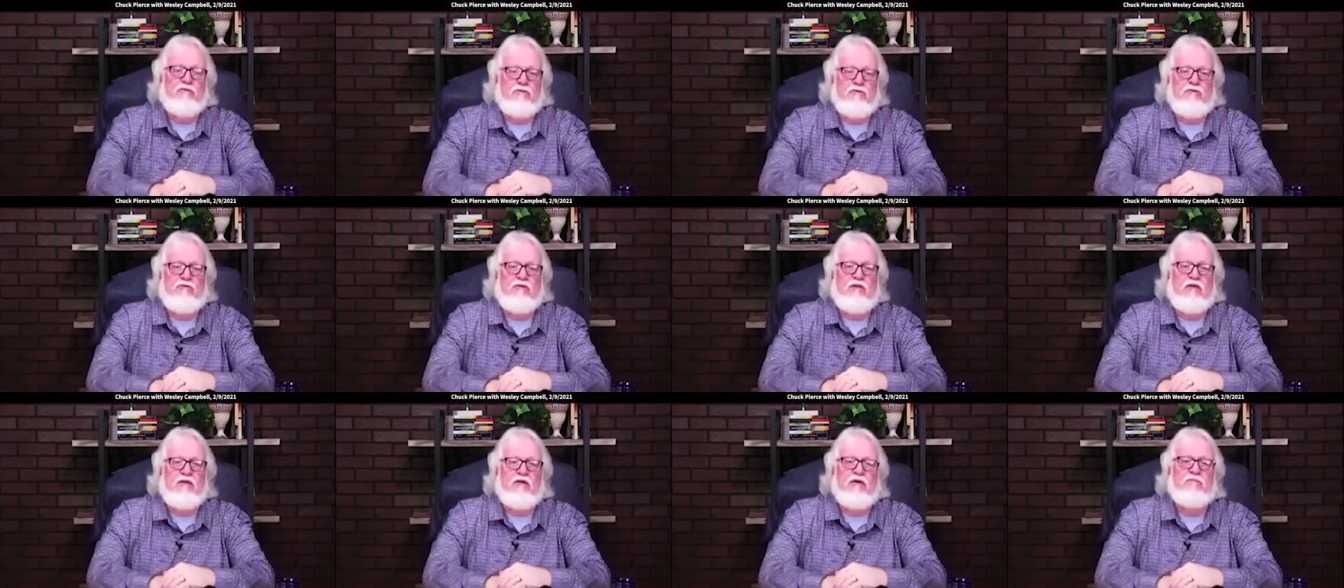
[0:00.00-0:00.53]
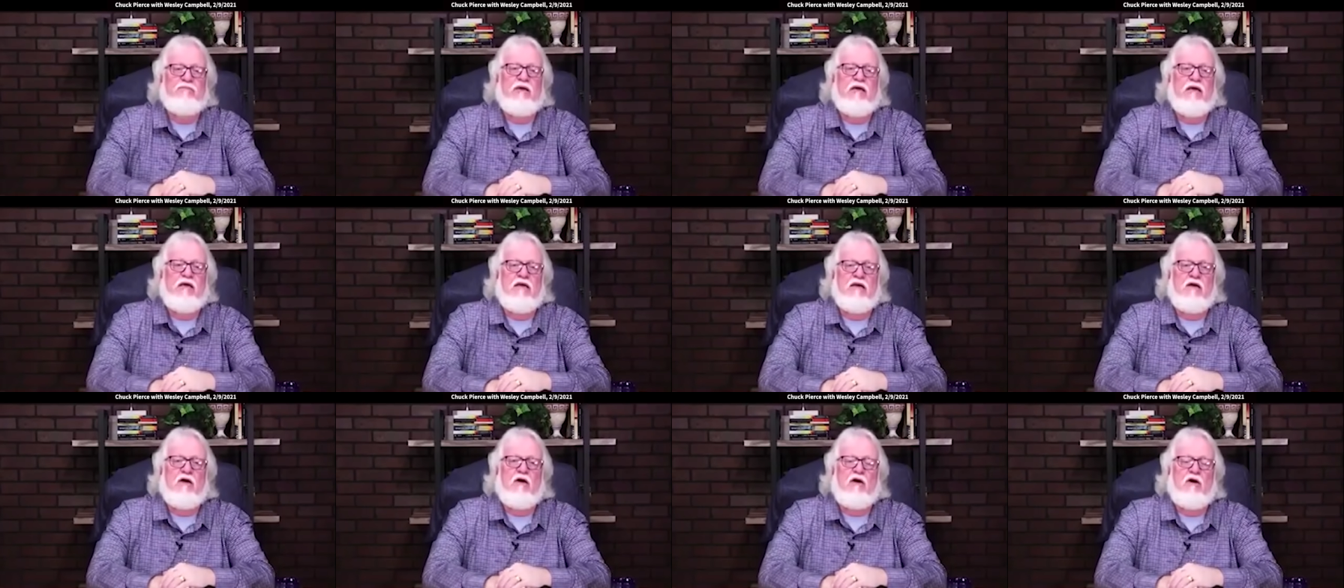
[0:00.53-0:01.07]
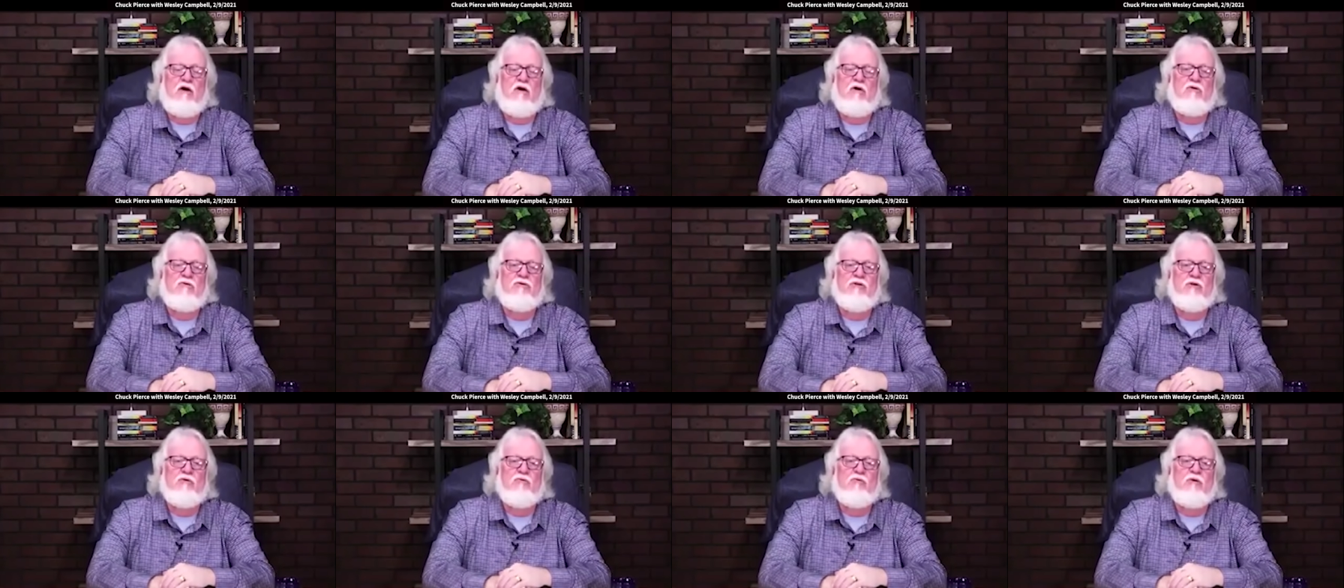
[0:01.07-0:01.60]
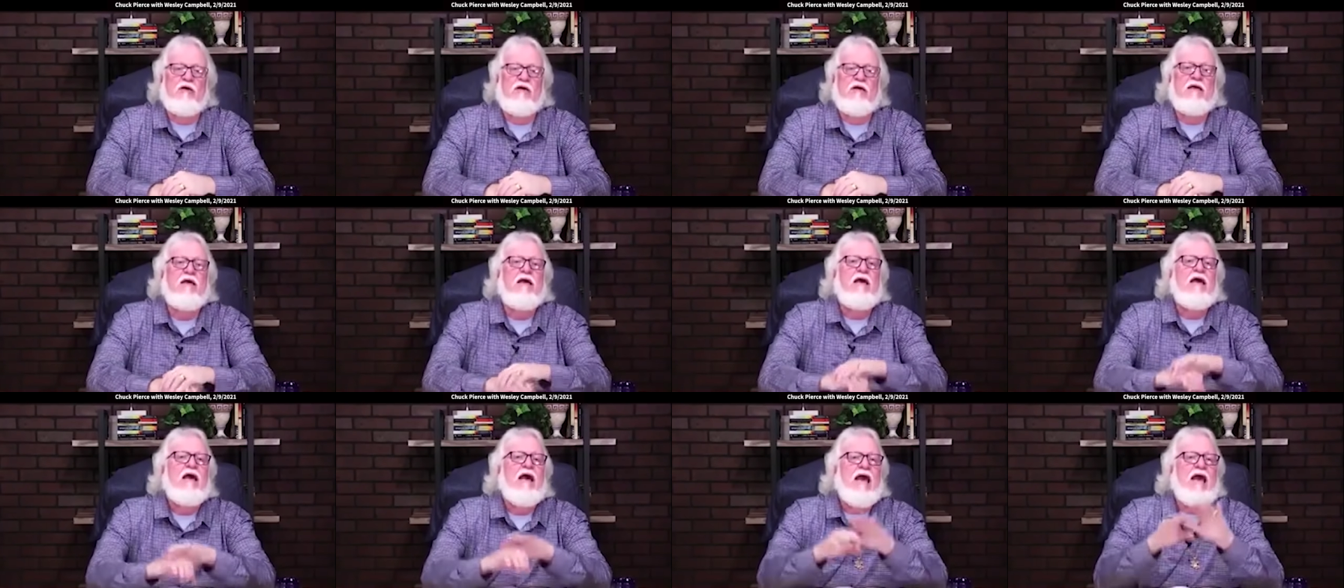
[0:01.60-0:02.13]
through them in a whole new way
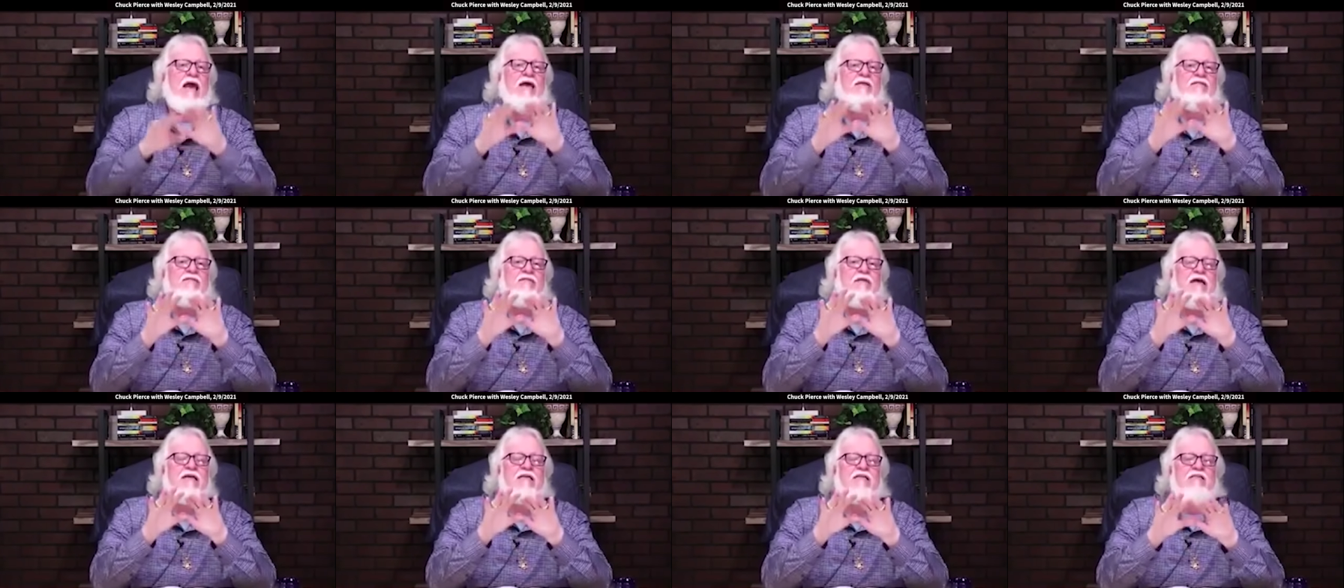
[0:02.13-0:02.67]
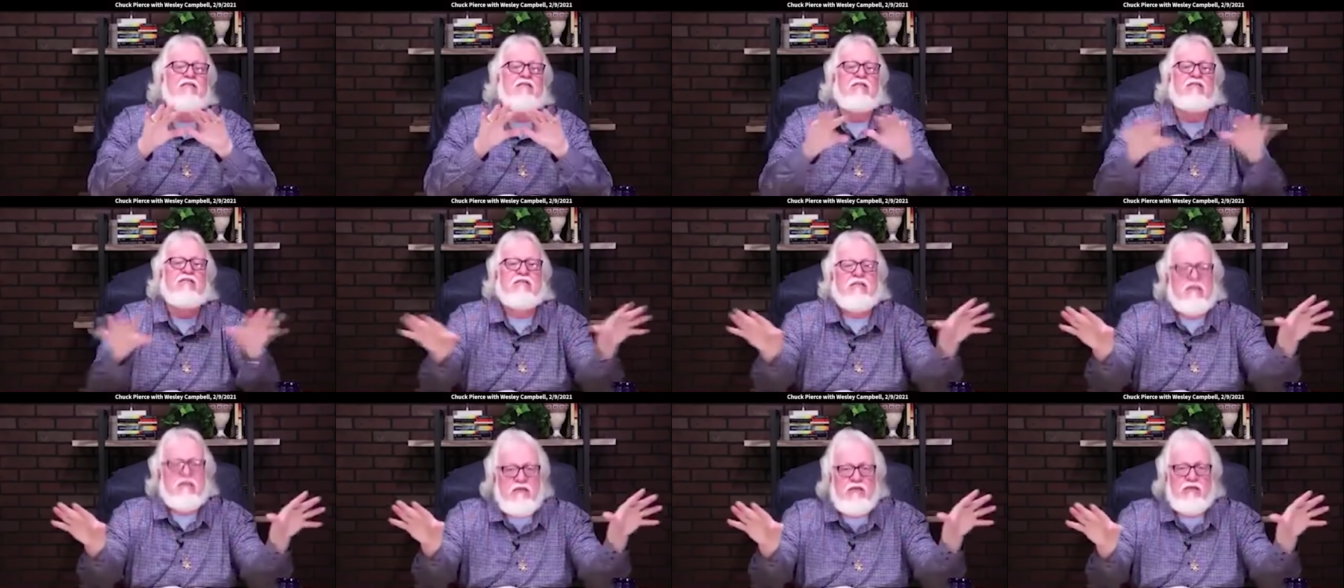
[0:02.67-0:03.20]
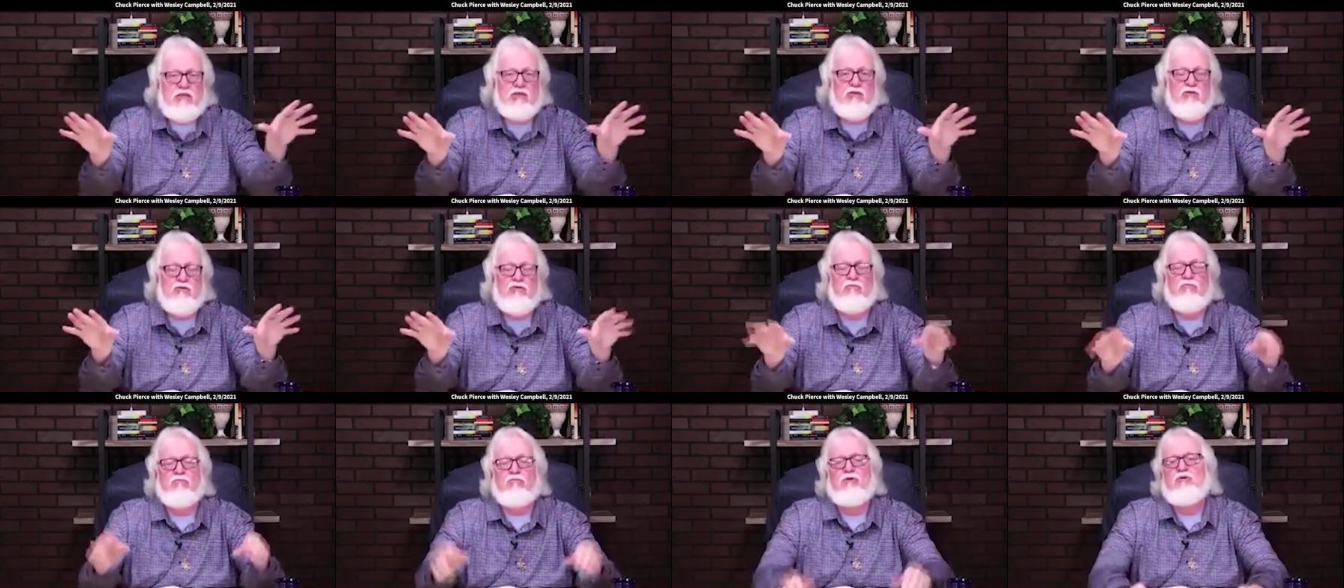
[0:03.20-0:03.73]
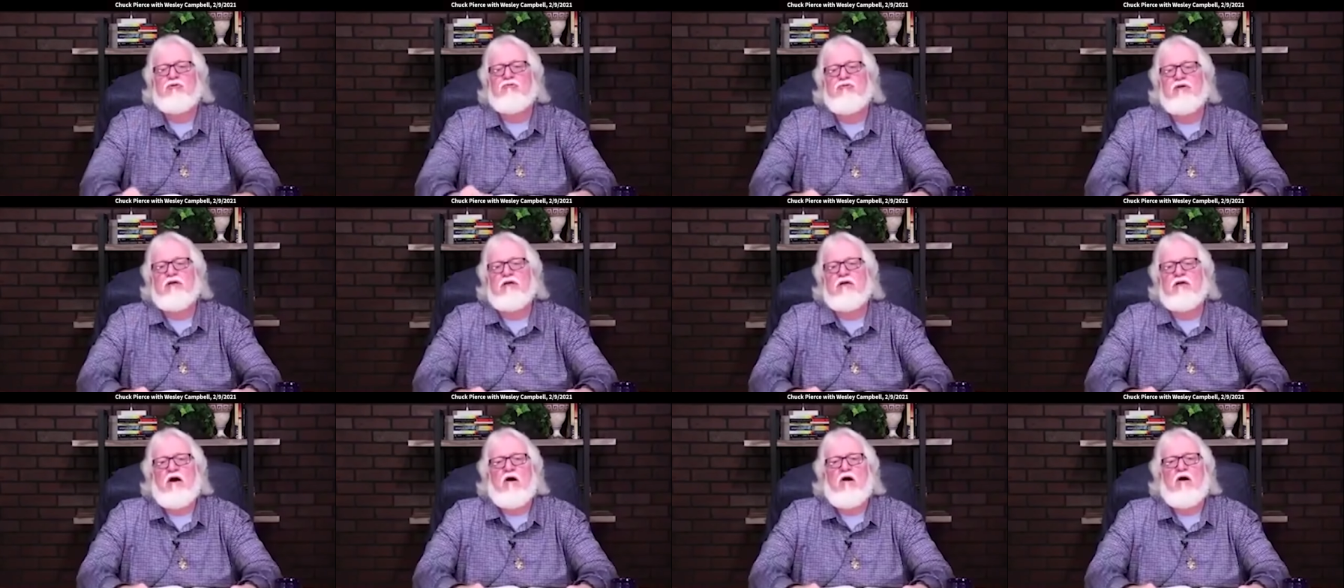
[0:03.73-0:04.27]
and they see you
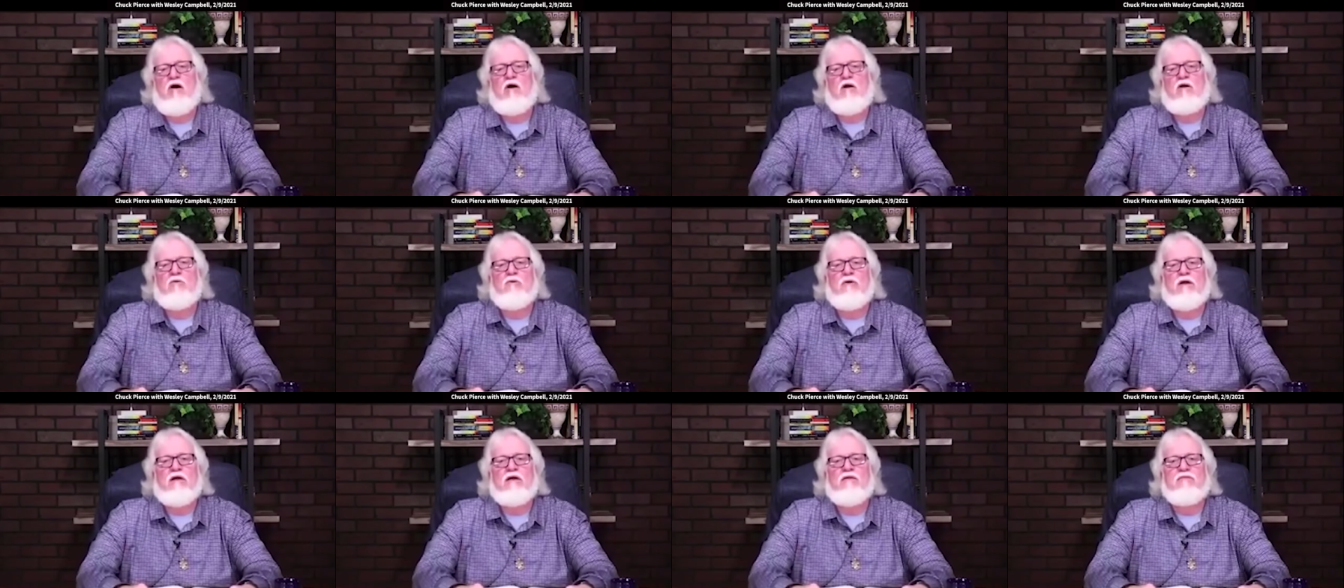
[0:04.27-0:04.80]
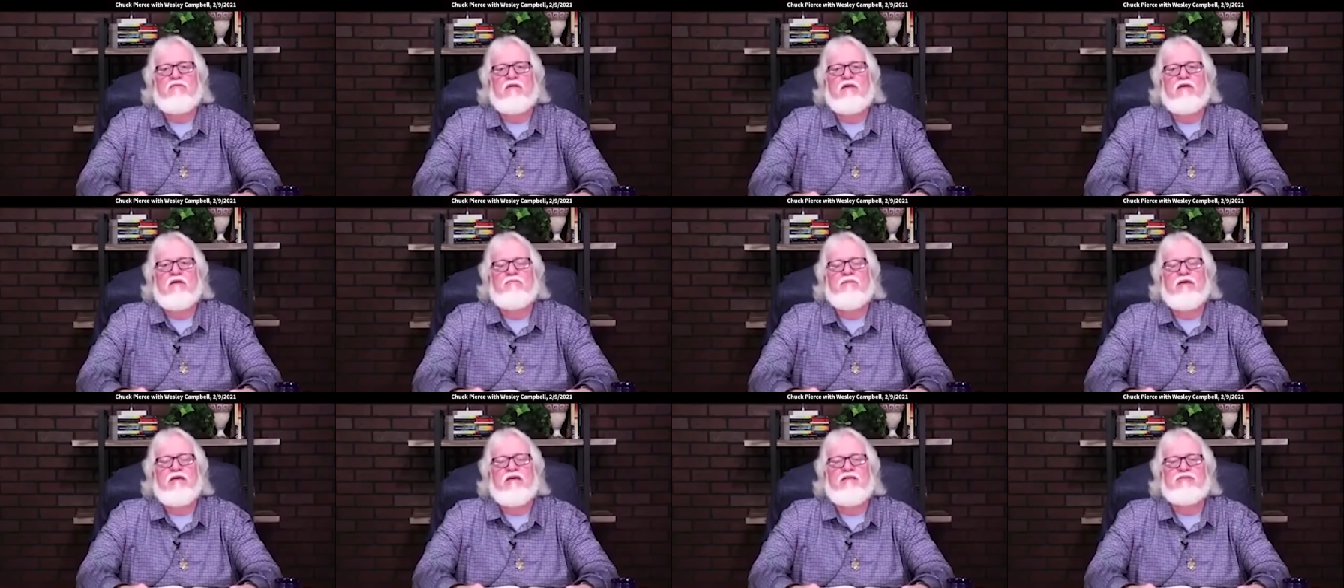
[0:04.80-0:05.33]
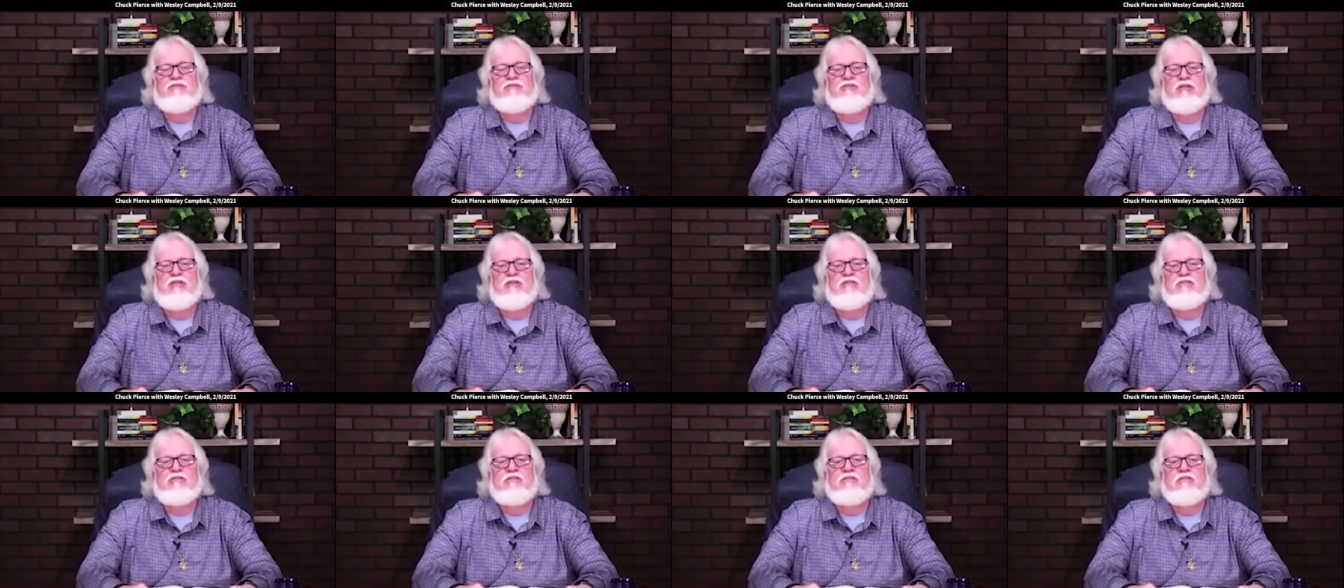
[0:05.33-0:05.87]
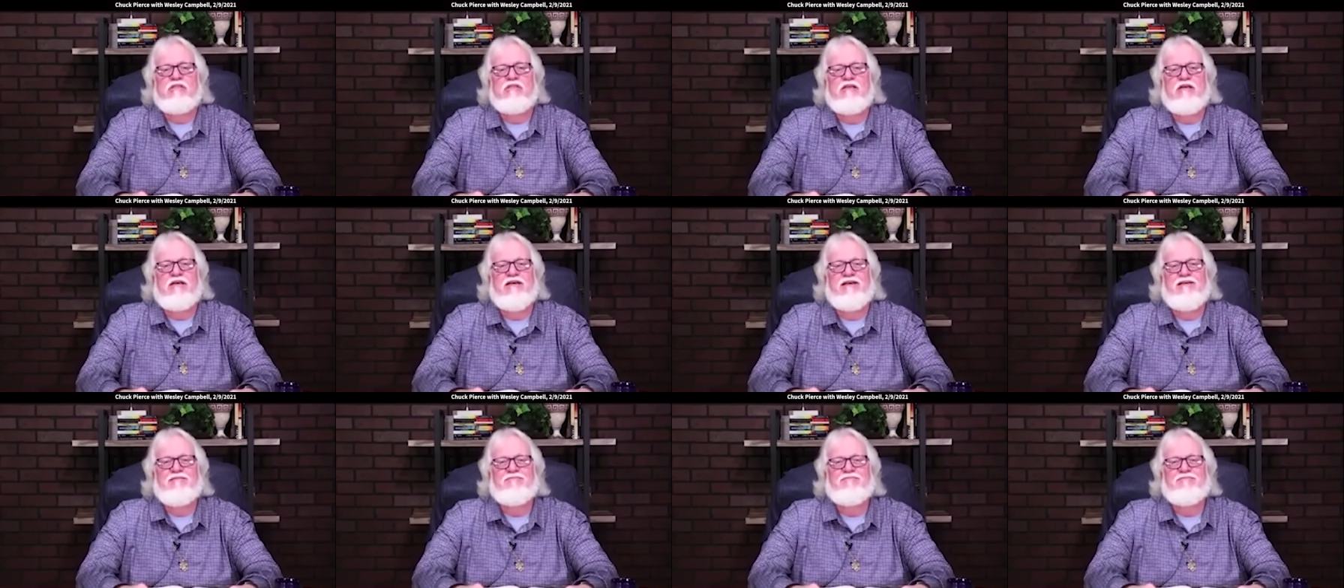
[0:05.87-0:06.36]
moving all around them in jesus name